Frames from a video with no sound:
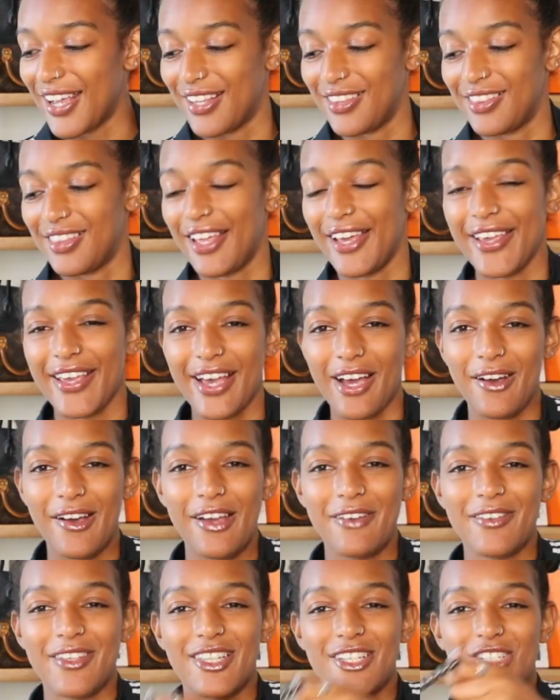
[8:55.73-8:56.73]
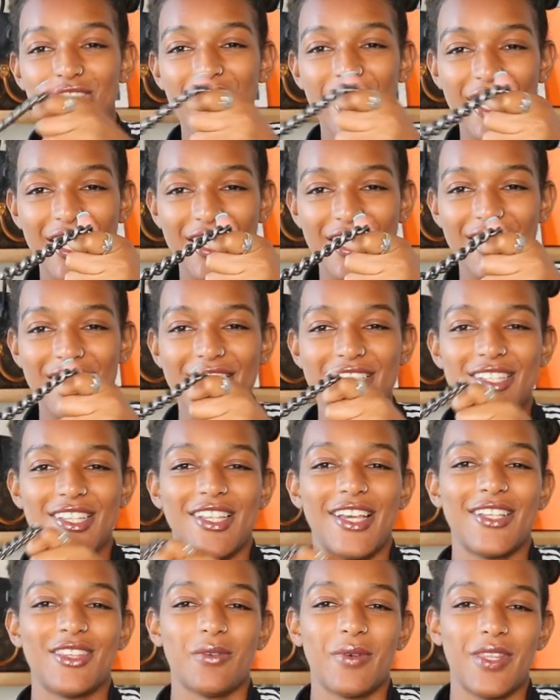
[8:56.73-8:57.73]
I like how heavy the chain is, I
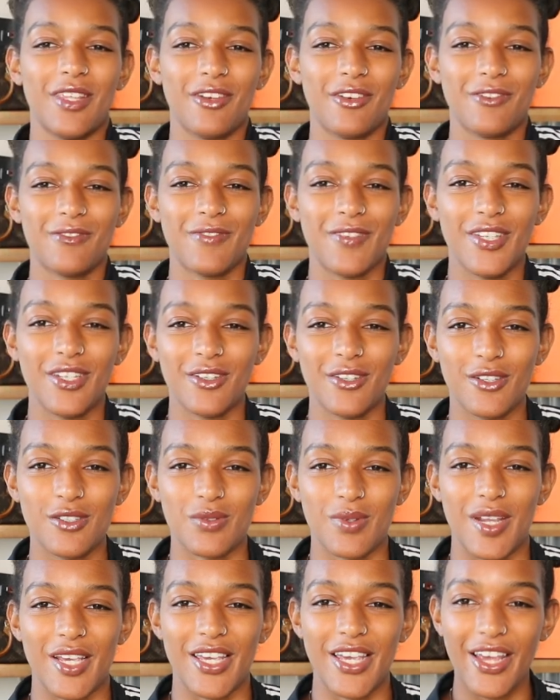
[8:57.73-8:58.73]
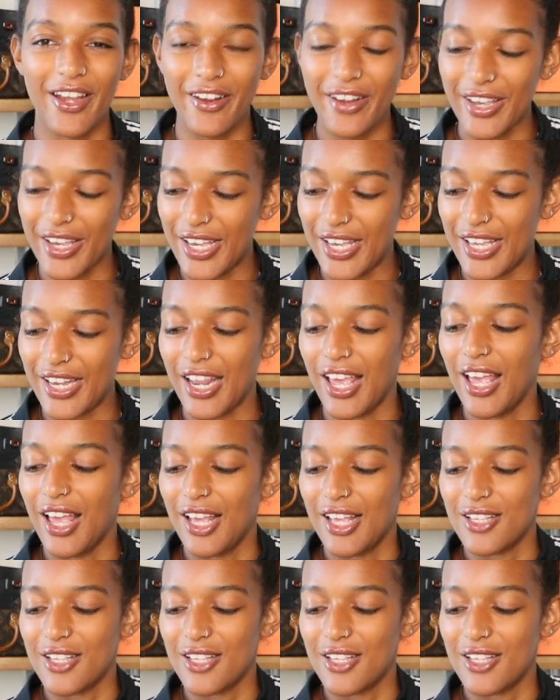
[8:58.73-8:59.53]
like the way that it feels when I carry it.